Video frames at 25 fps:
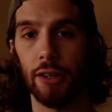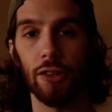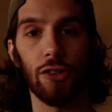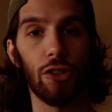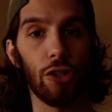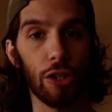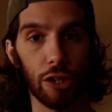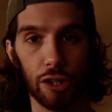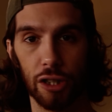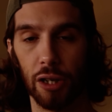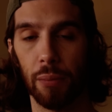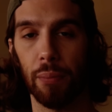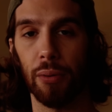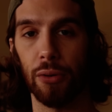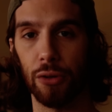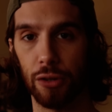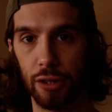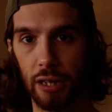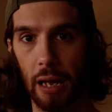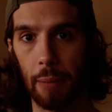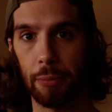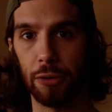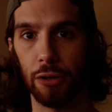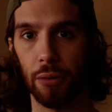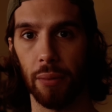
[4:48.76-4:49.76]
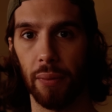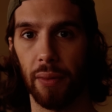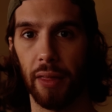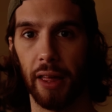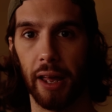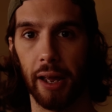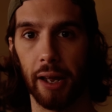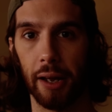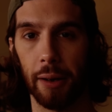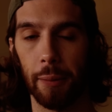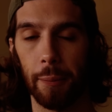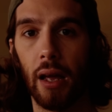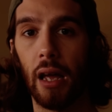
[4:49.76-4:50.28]
It's just a perception
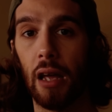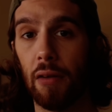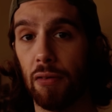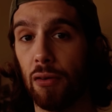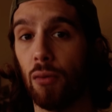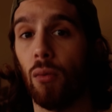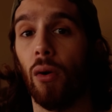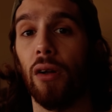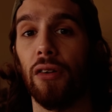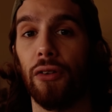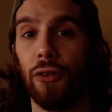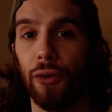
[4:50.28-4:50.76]
thing. If you want